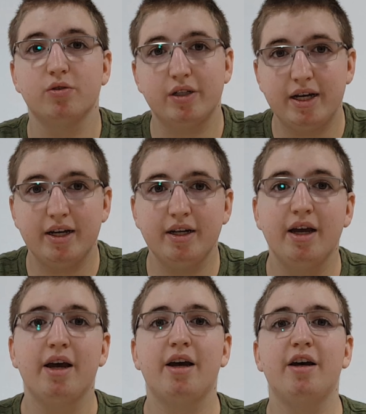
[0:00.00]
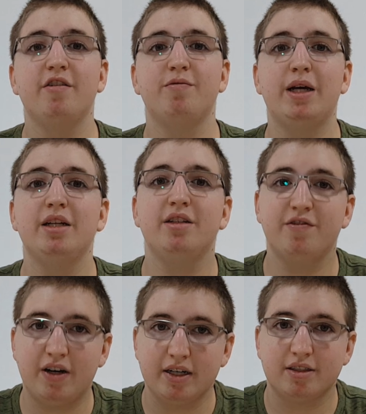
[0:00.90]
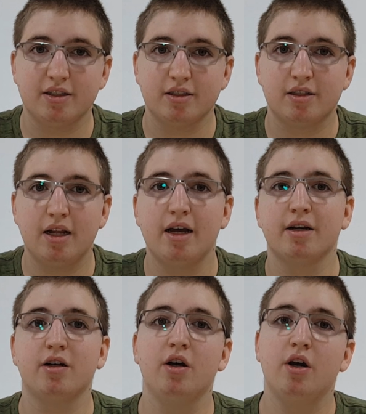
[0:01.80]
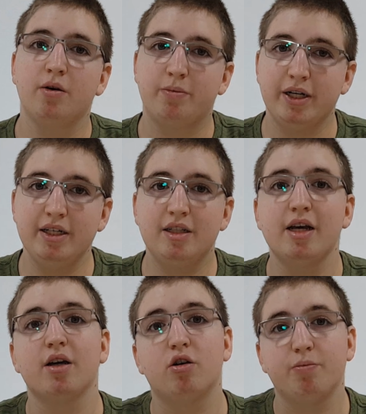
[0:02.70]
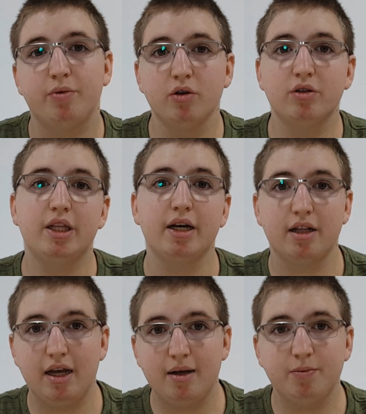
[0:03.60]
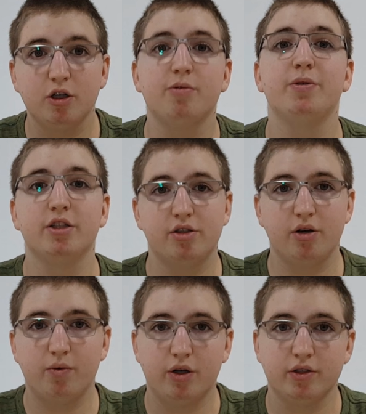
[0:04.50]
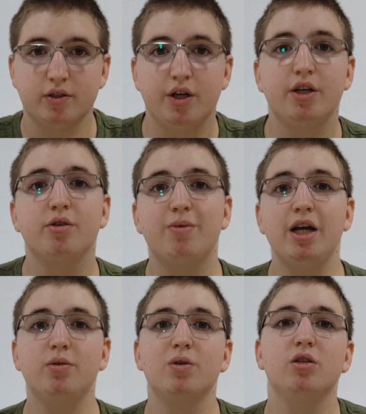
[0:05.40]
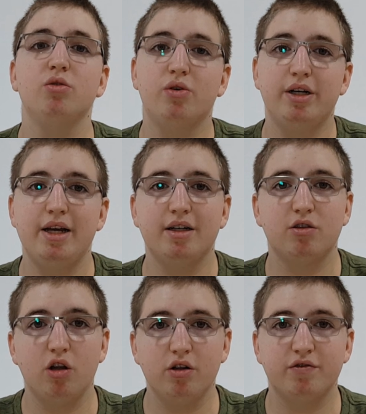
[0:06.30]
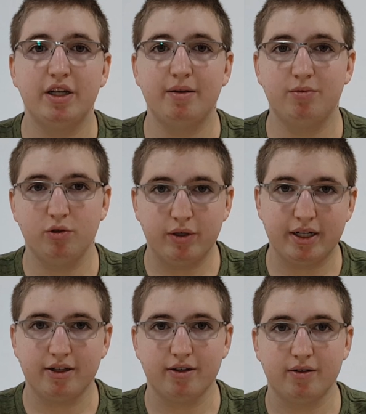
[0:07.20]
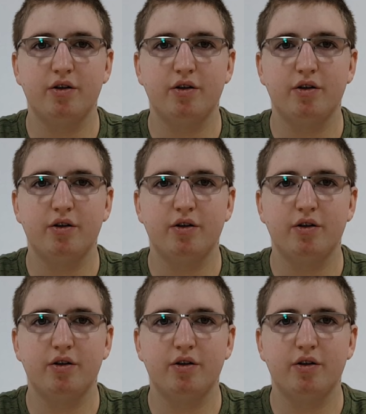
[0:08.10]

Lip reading: today have many devices like printer, computer, laptop and so on. You might want to connect all of them together.